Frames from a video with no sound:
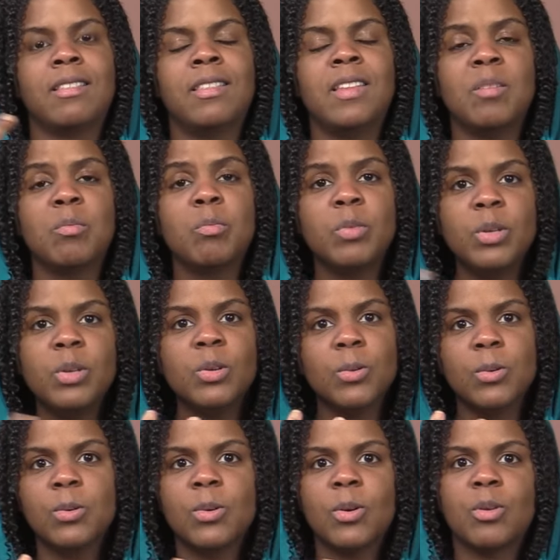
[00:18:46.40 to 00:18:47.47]
the
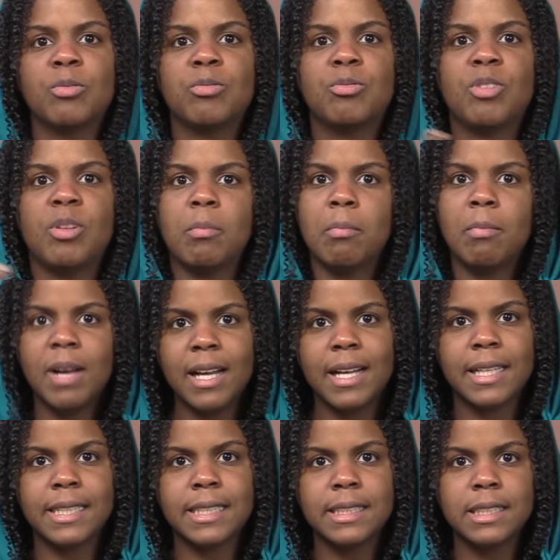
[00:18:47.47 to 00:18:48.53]
view of the
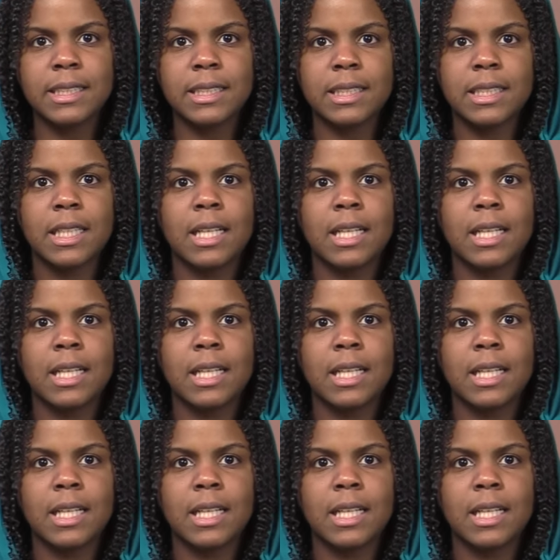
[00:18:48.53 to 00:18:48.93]
mind,